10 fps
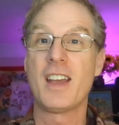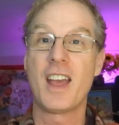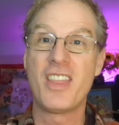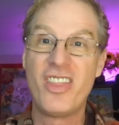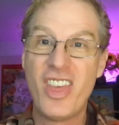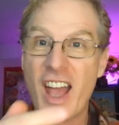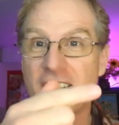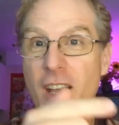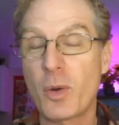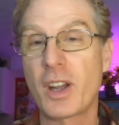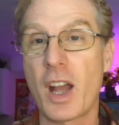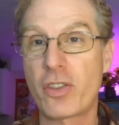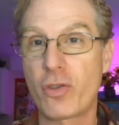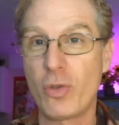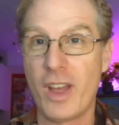And that's how I got
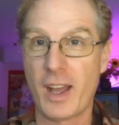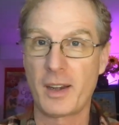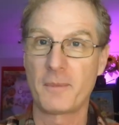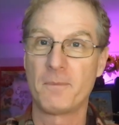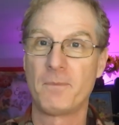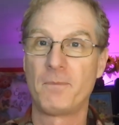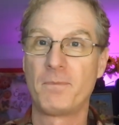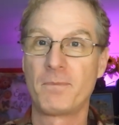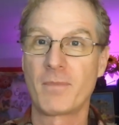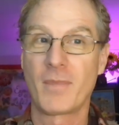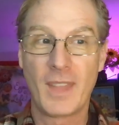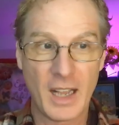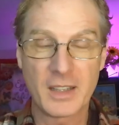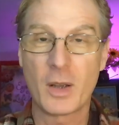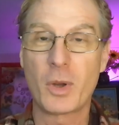through that.
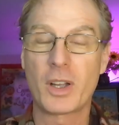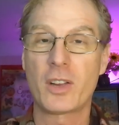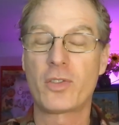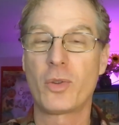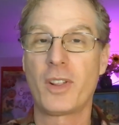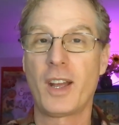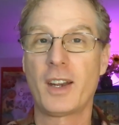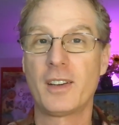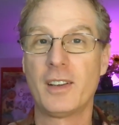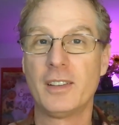That's how I got through that.